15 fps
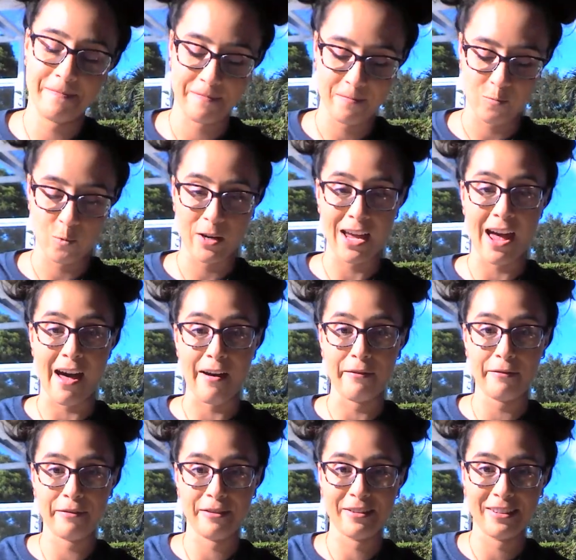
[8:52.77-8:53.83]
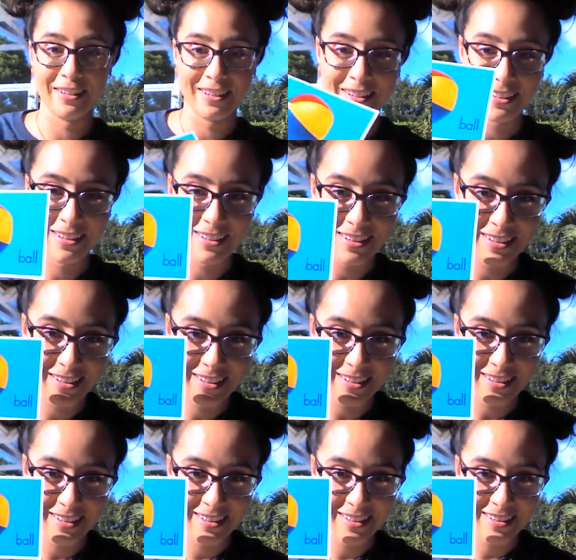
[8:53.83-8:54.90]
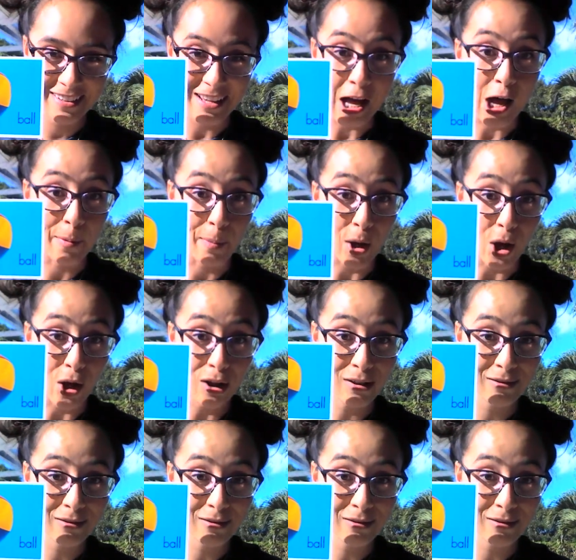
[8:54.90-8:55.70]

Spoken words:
We have a ball.